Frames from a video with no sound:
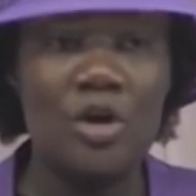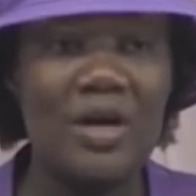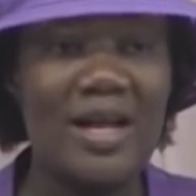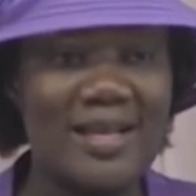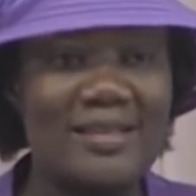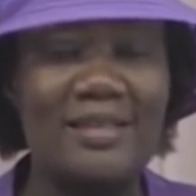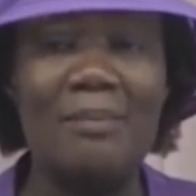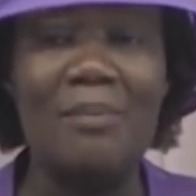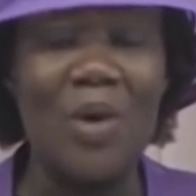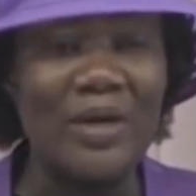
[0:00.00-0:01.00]
Yoga is
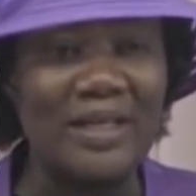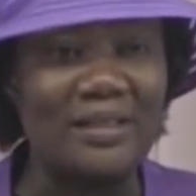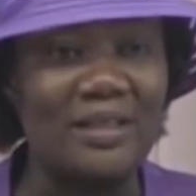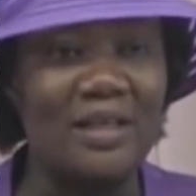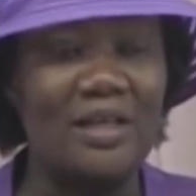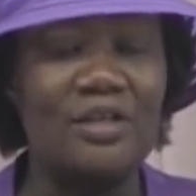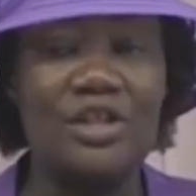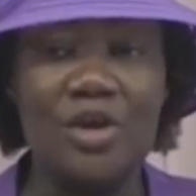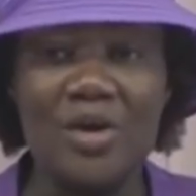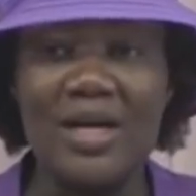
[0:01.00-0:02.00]
demonic.
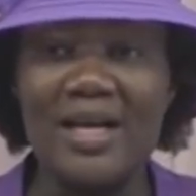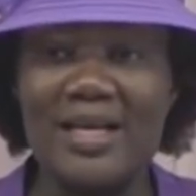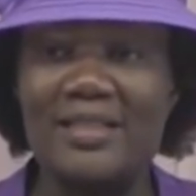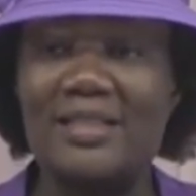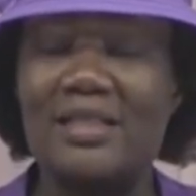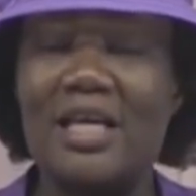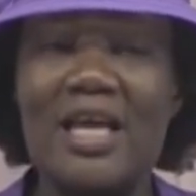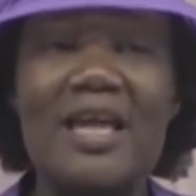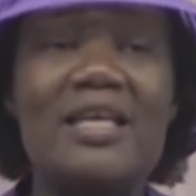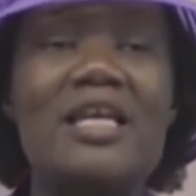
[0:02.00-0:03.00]
Yoga is
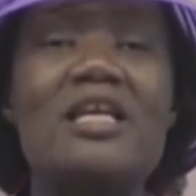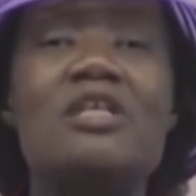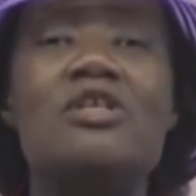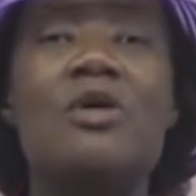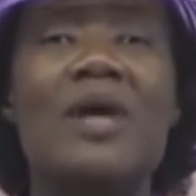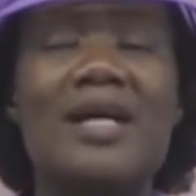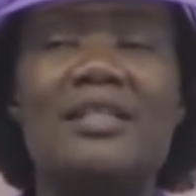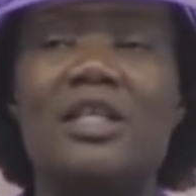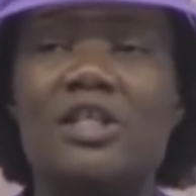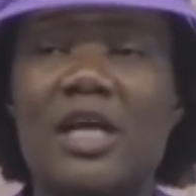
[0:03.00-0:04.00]
any
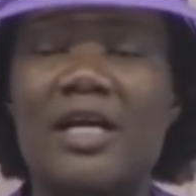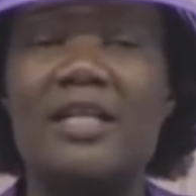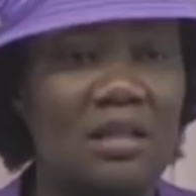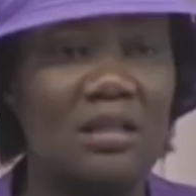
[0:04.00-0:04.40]
yoga teacher.